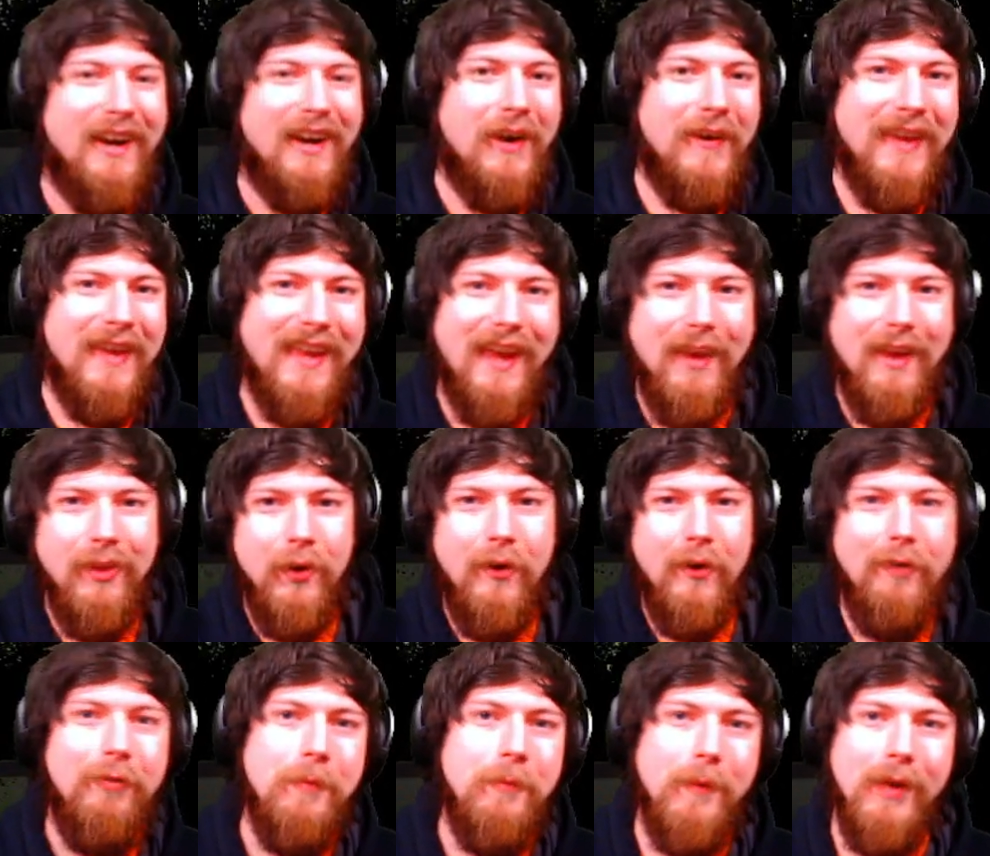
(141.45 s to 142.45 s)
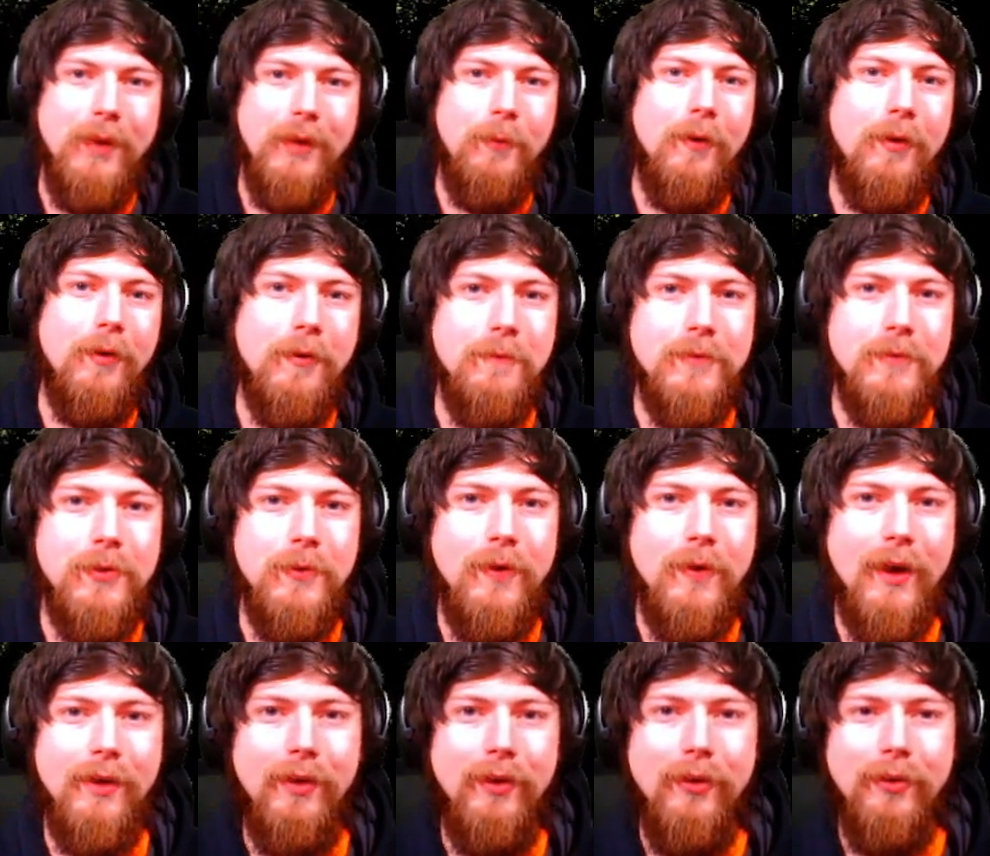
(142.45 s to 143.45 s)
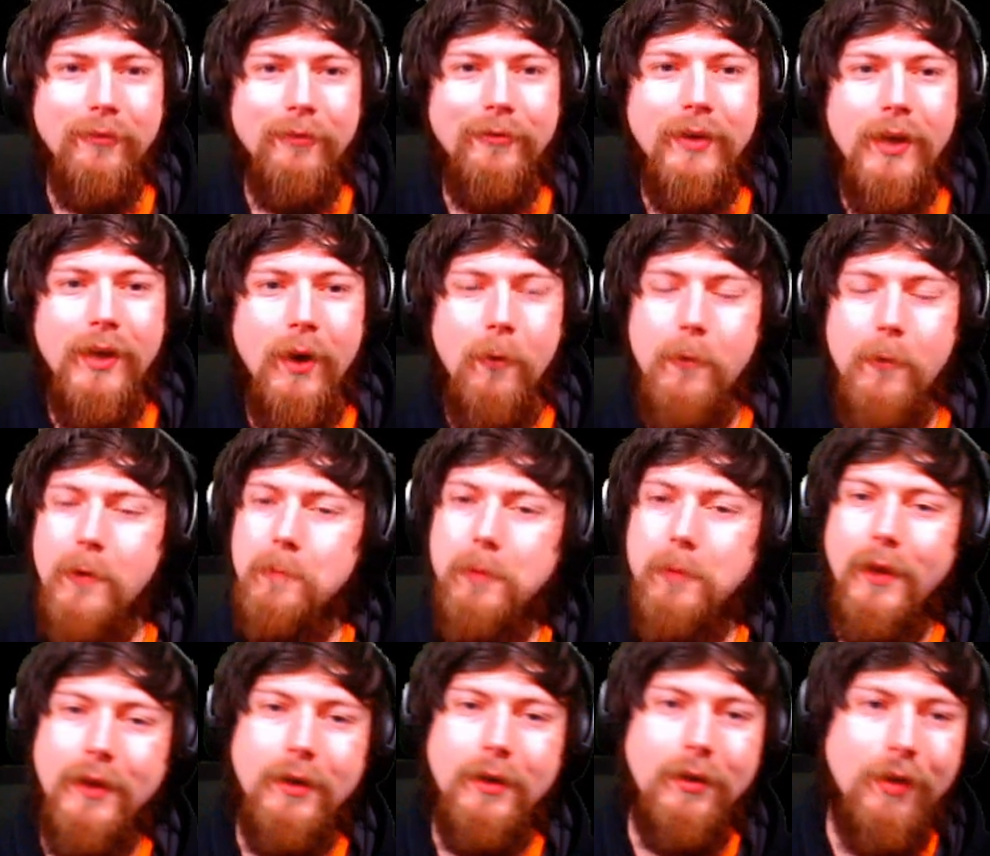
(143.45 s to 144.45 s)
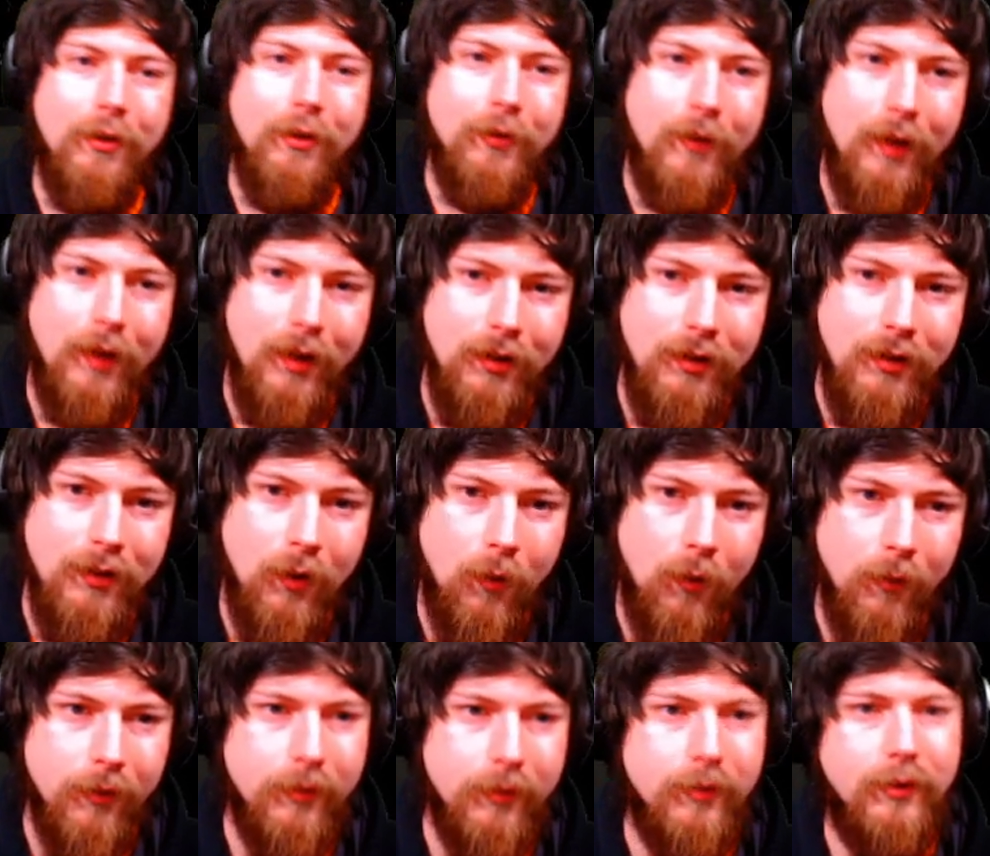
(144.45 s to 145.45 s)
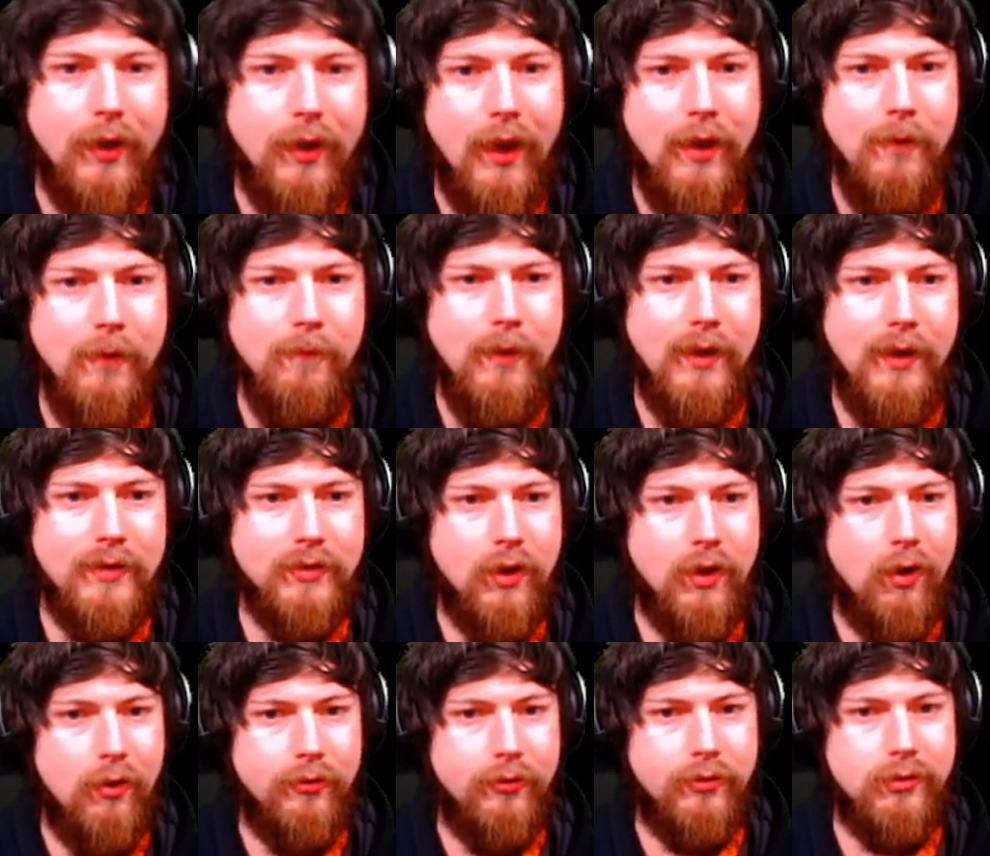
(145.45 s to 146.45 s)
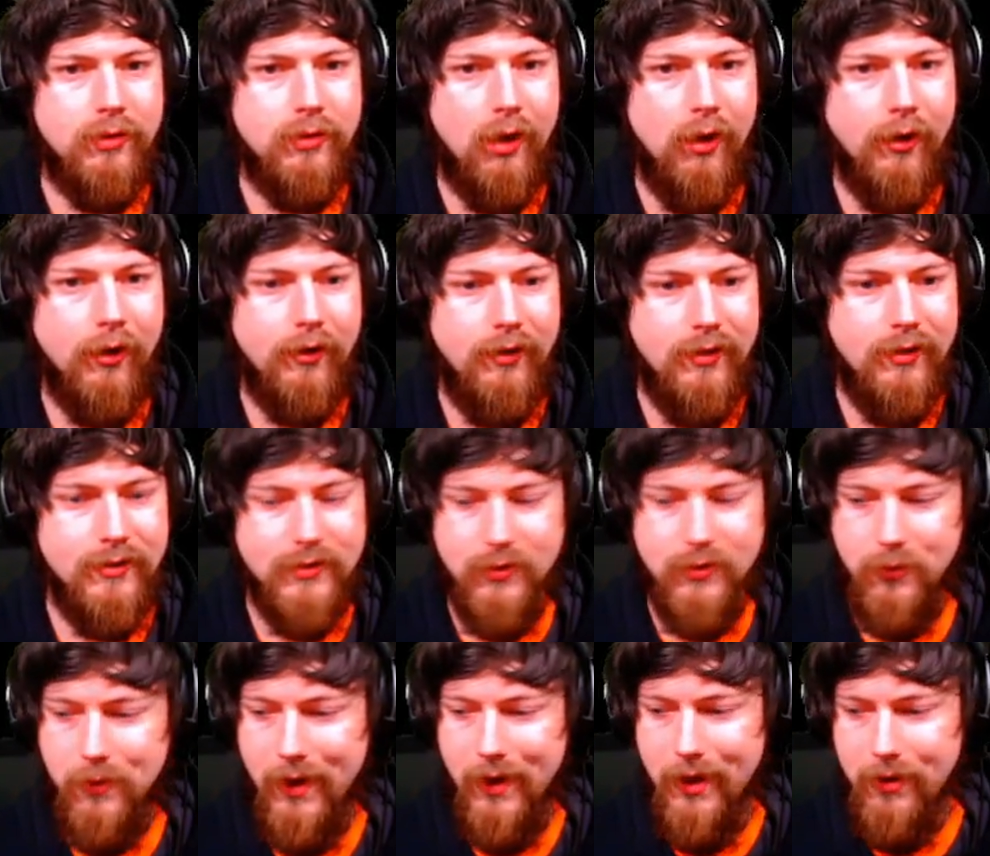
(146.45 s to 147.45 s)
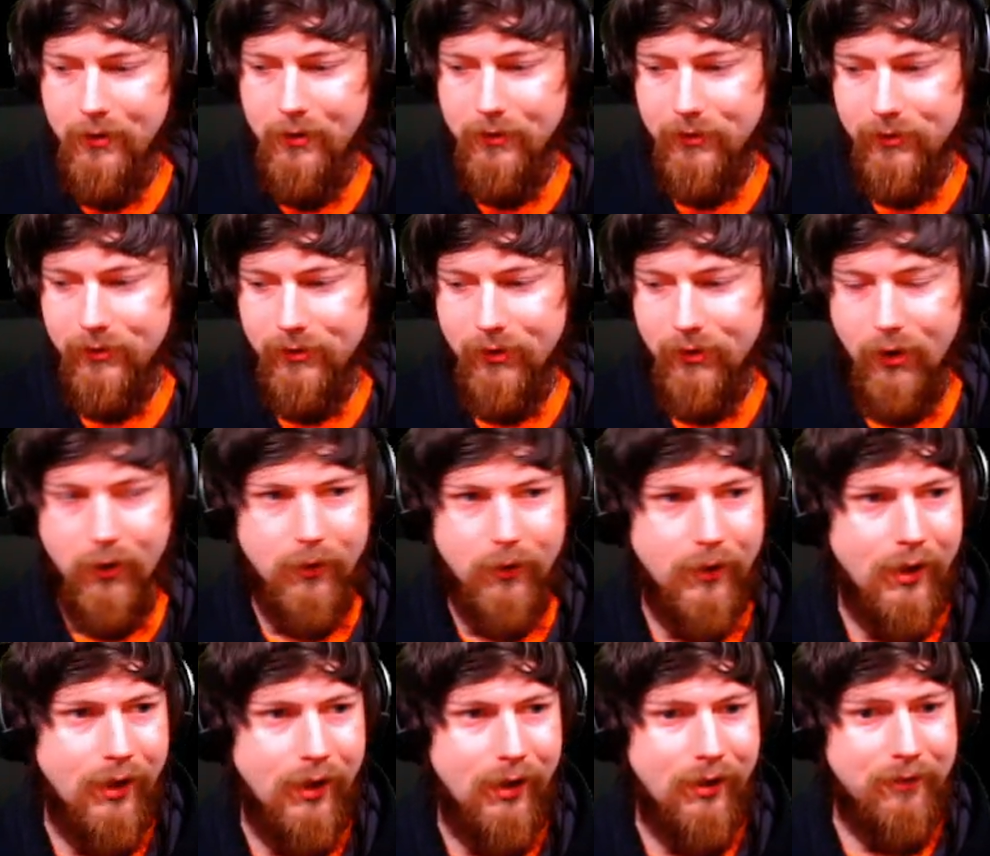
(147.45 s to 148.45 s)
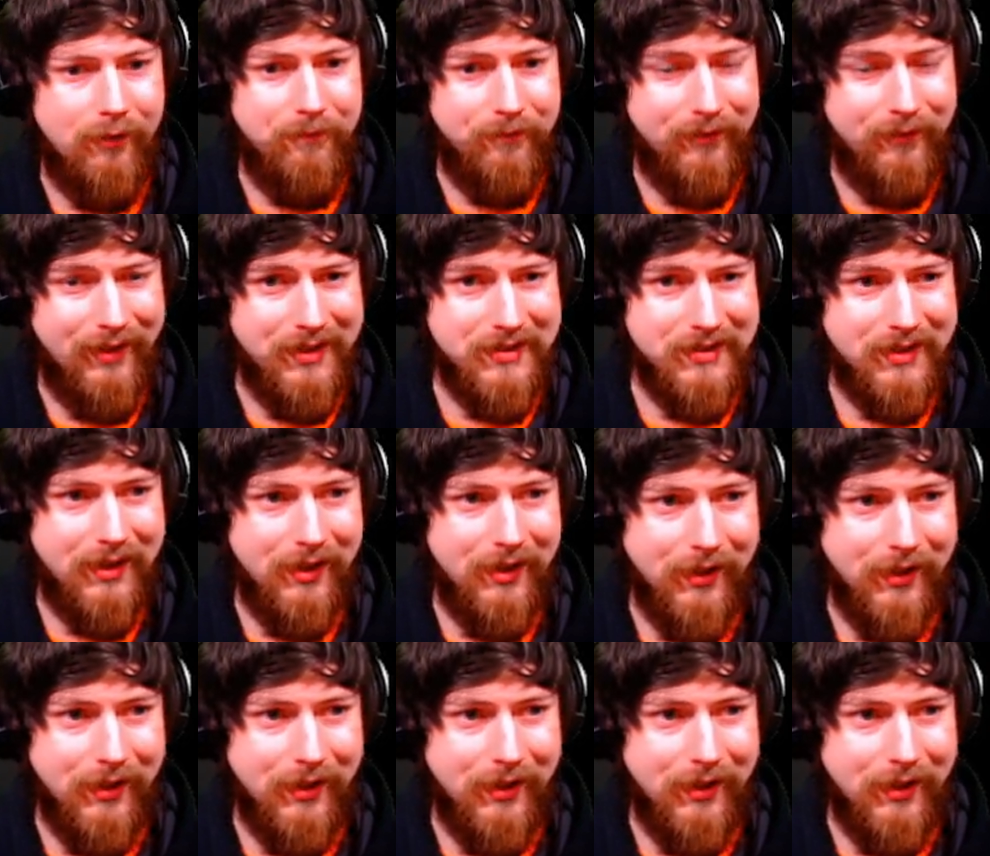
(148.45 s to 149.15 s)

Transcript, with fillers: Alright, hello everybody, welcome to another video. We are playing another indie horror game. It's called Darkness Dwells, so uh, let's get it